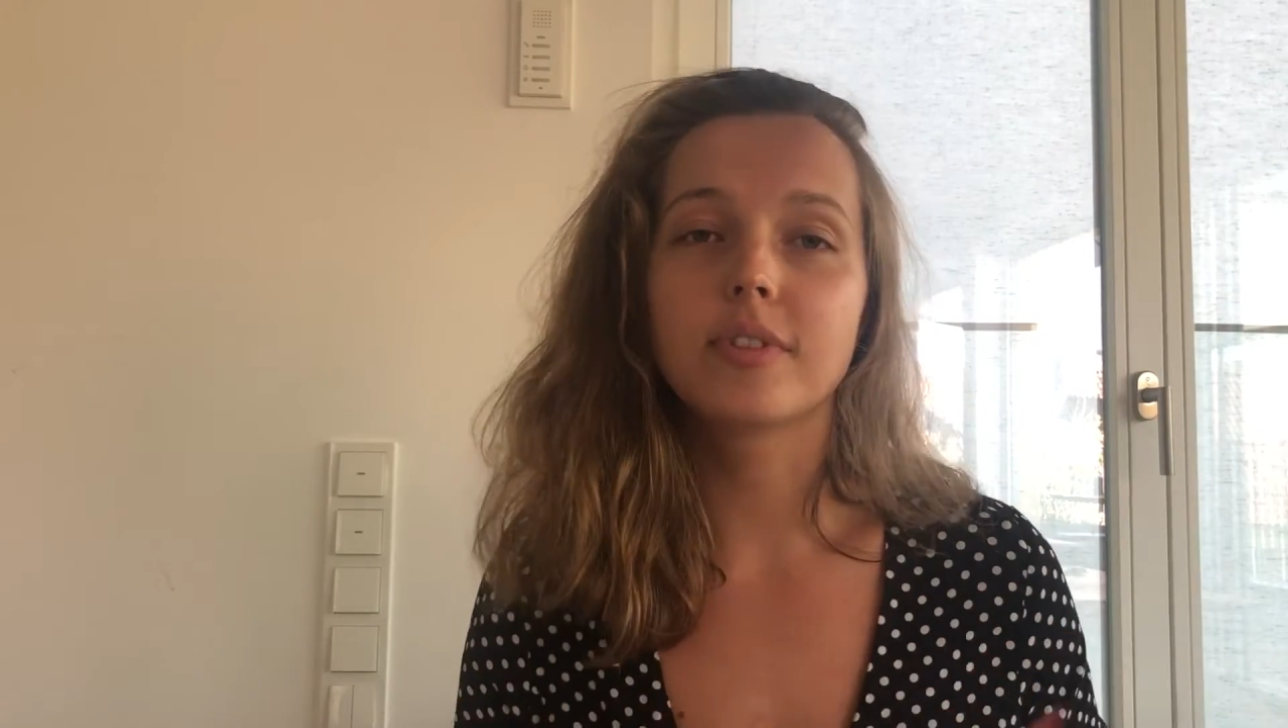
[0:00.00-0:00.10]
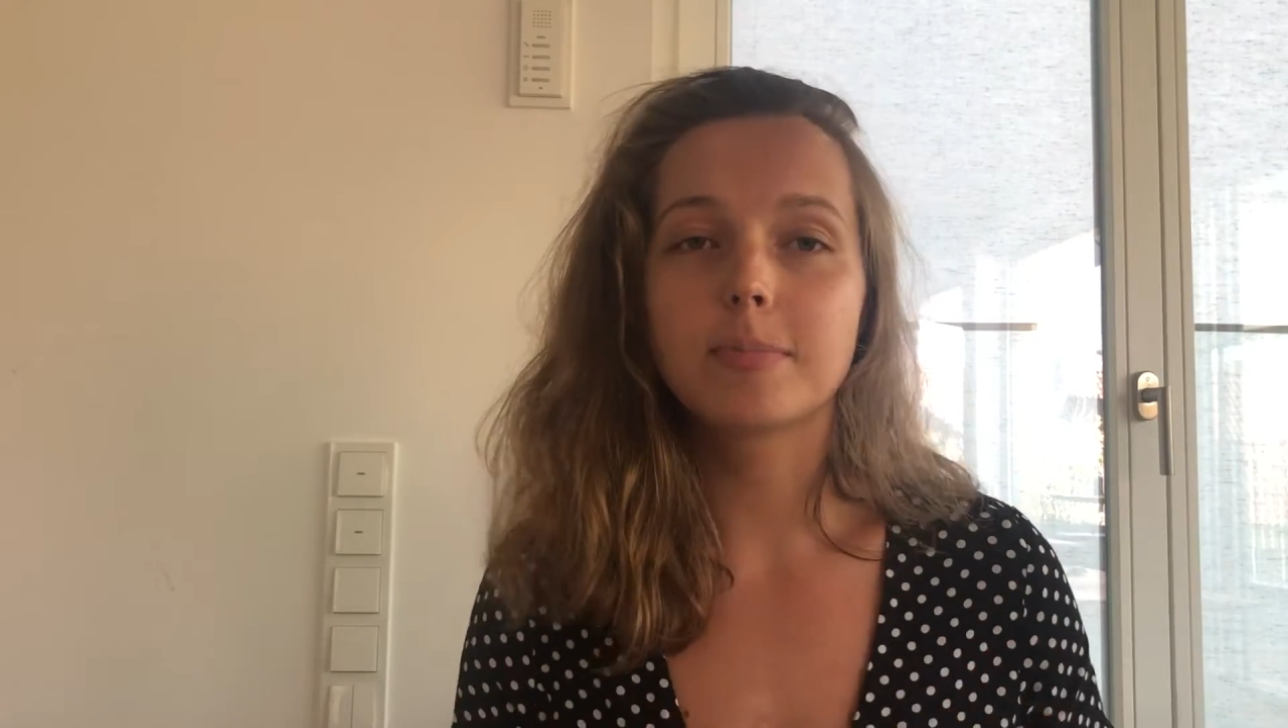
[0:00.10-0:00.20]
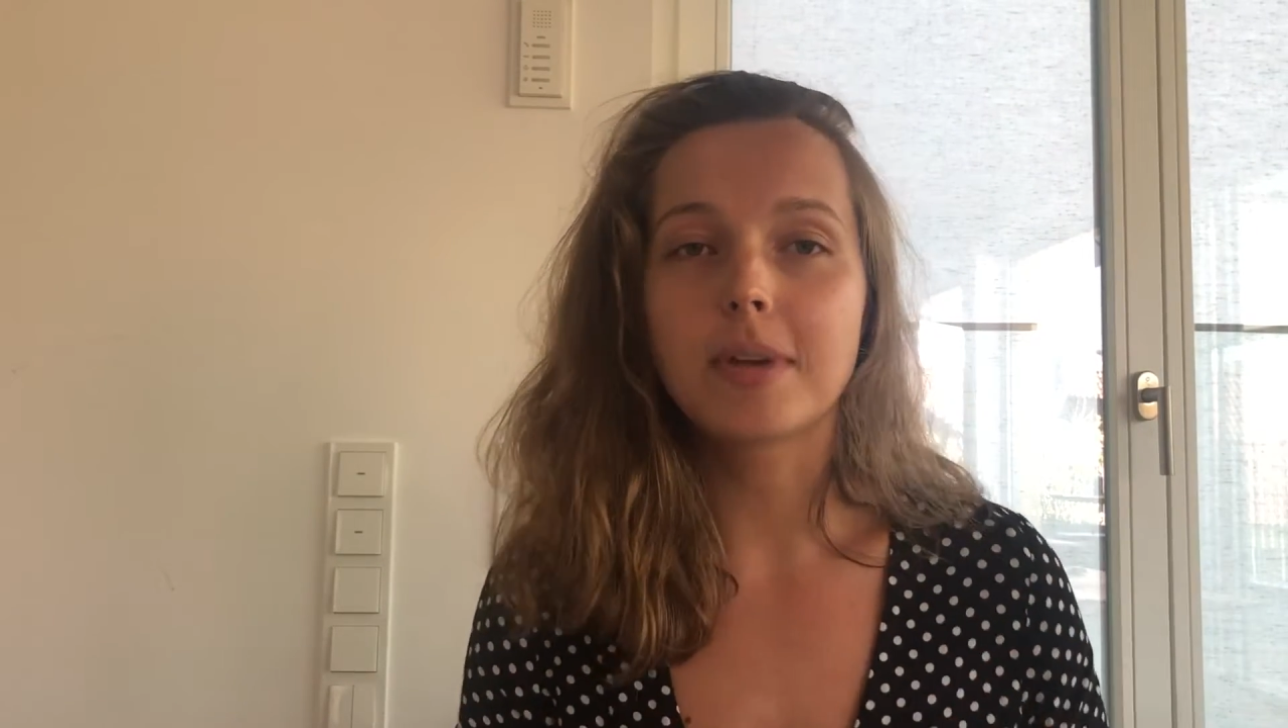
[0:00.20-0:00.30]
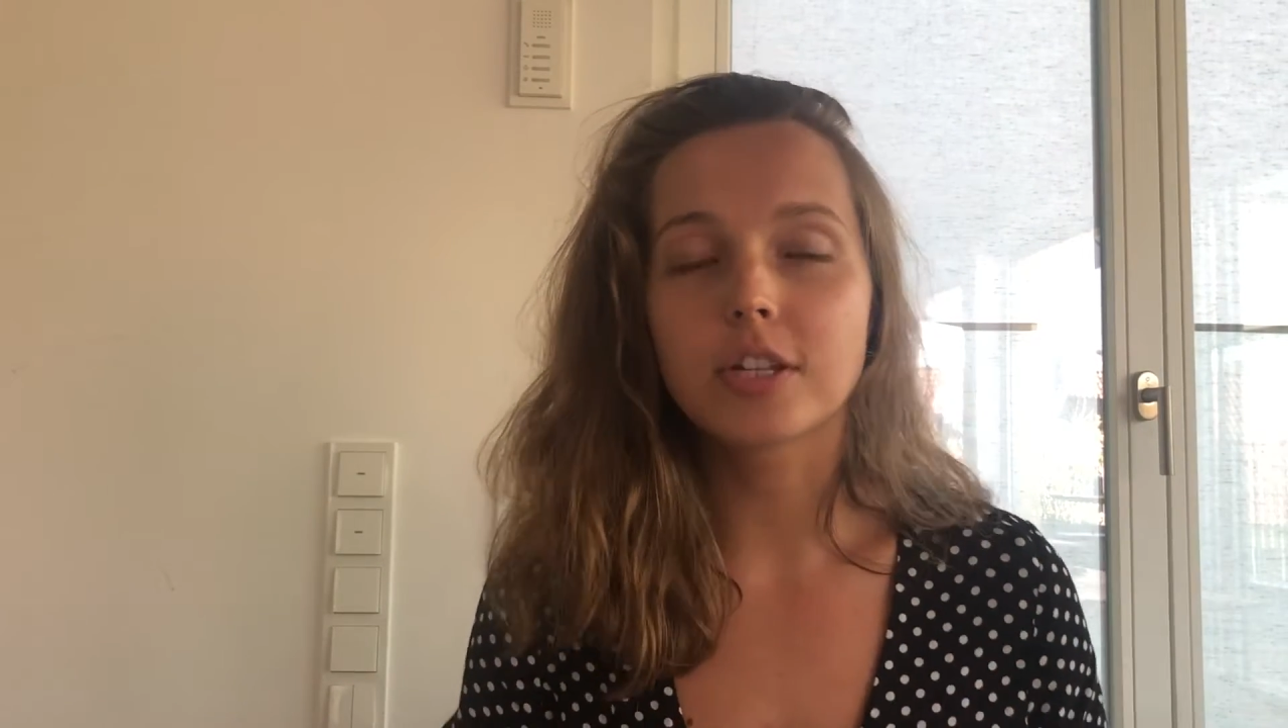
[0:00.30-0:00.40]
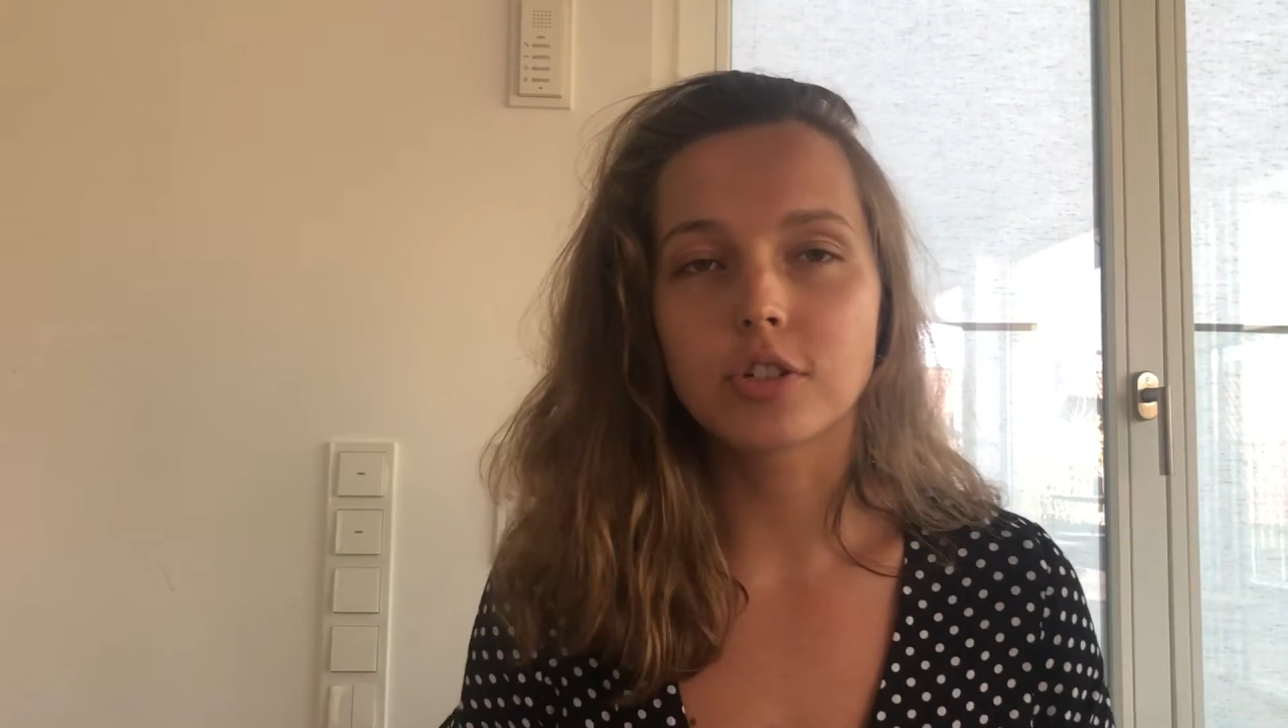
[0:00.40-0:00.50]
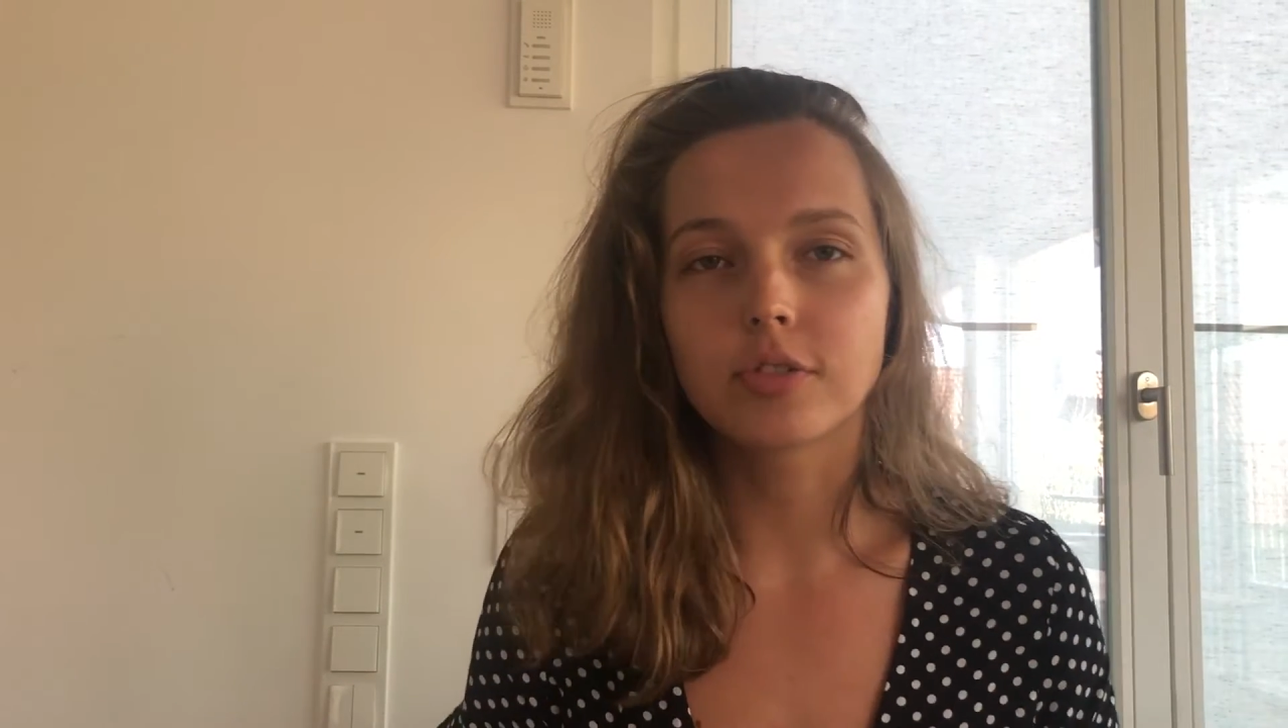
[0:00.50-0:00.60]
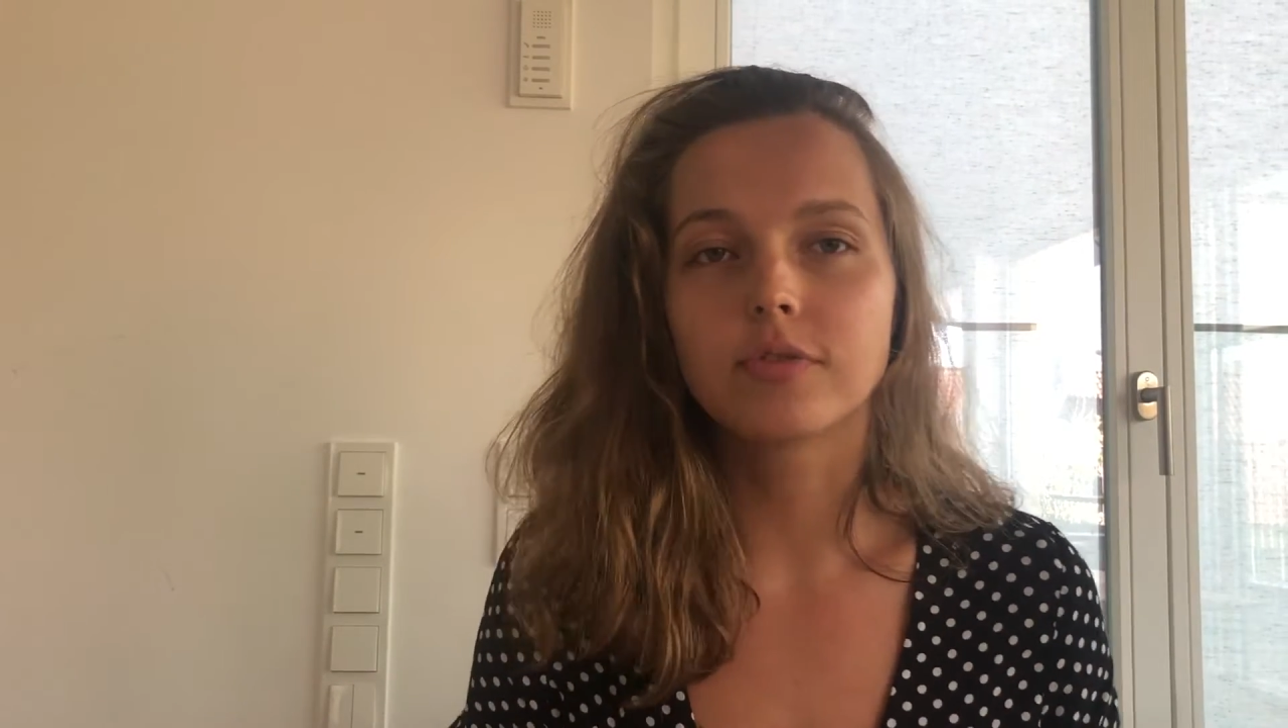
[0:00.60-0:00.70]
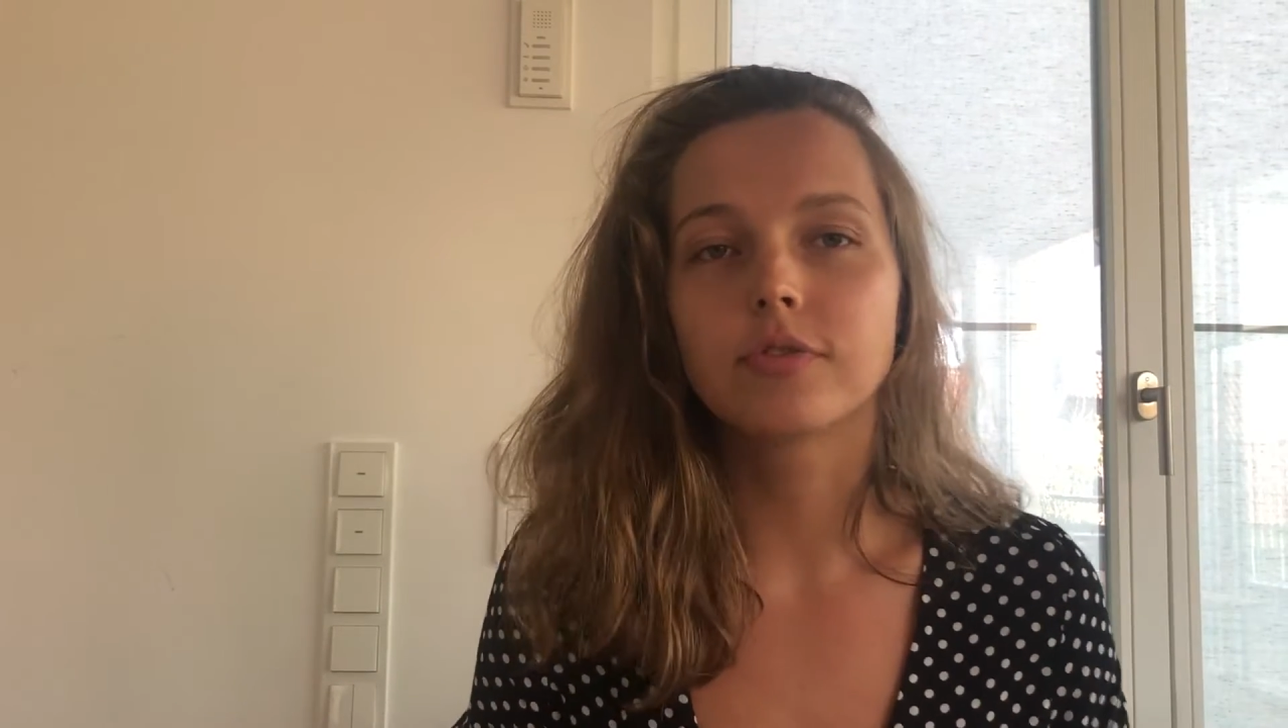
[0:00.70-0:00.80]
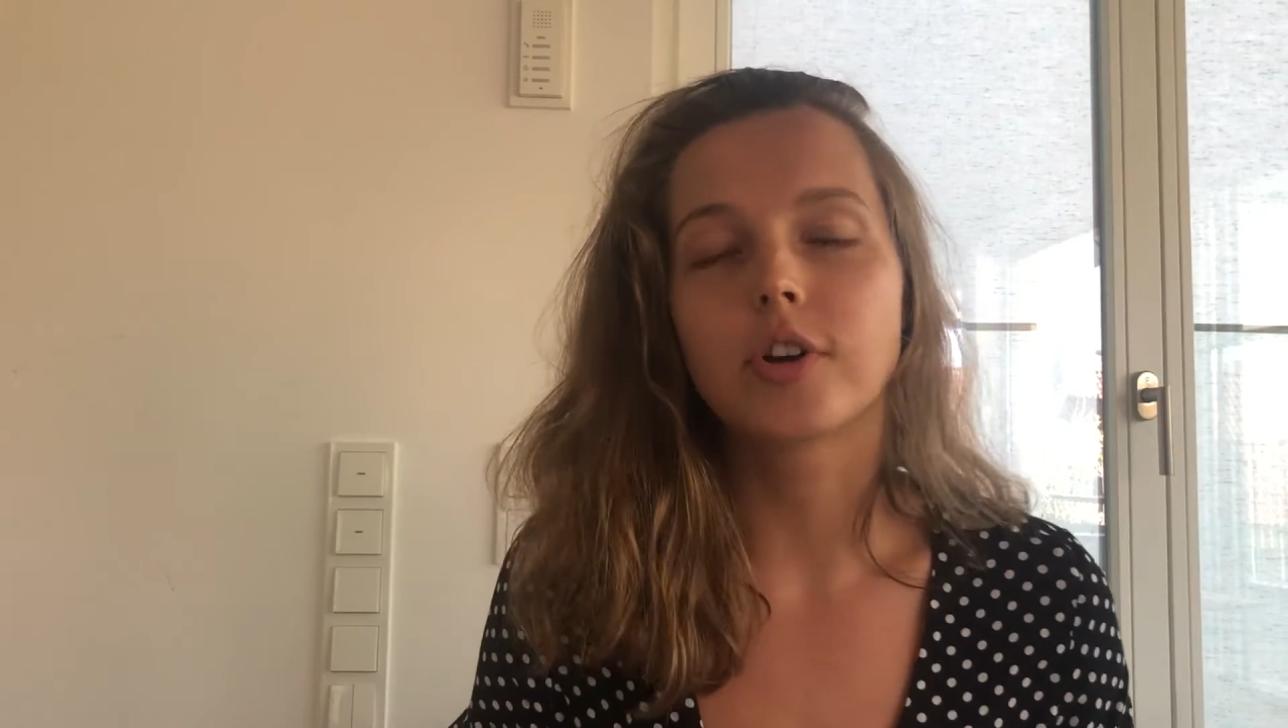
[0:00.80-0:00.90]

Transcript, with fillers: of admission